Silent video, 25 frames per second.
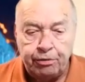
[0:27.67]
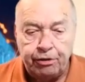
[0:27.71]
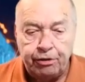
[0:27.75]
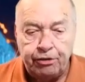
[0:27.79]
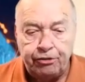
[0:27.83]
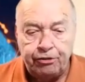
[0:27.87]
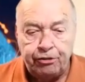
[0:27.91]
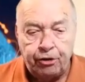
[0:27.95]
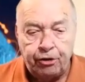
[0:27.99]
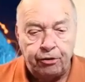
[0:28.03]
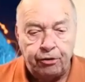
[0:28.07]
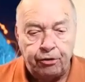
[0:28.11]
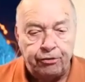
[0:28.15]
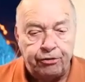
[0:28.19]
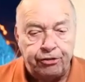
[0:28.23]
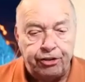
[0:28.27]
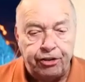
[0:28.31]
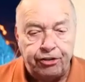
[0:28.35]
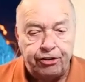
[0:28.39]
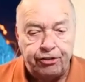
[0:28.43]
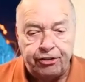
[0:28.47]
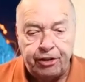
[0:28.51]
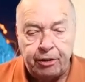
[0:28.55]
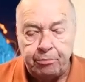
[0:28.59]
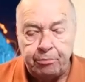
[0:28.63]
preserve
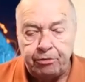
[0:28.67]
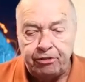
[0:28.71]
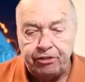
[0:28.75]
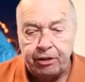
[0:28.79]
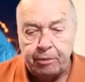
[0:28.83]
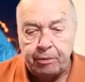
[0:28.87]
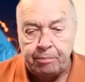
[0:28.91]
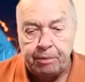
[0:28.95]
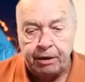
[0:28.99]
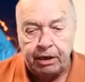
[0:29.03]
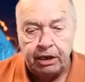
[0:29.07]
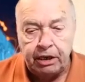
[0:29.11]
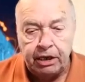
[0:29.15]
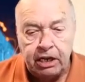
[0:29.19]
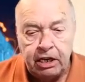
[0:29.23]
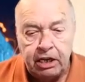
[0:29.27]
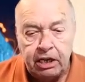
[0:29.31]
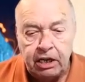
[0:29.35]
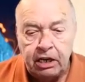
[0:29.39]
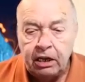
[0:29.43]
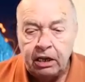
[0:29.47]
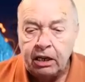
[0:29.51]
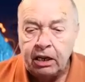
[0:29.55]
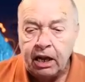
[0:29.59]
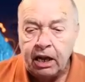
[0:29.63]
system
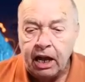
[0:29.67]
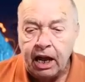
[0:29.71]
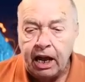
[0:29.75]
stability